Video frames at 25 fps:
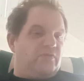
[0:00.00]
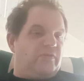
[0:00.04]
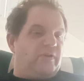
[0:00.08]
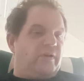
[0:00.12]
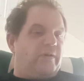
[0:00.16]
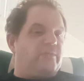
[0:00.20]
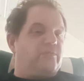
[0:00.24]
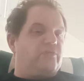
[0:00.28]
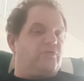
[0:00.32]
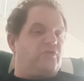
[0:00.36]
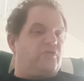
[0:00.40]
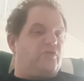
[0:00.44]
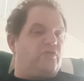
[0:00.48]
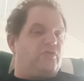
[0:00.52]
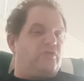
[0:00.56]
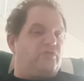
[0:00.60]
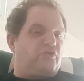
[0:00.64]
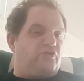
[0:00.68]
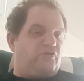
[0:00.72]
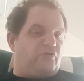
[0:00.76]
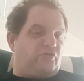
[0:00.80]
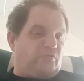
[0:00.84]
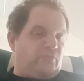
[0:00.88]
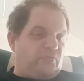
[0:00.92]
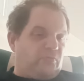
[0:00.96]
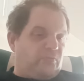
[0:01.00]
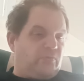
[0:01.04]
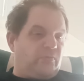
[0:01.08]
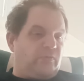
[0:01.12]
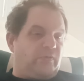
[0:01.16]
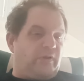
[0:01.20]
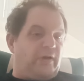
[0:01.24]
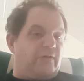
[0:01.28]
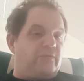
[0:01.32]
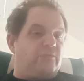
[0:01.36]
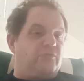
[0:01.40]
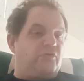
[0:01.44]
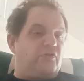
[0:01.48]
Don't Talk
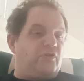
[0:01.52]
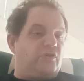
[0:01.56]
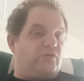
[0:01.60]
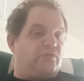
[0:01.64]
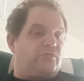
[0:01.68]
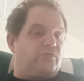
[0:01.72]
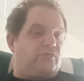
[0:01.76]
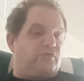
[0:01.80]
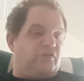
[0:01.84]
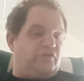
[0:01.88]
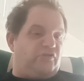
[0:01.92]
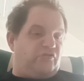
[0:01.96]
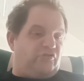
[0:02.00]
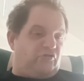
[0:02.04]
to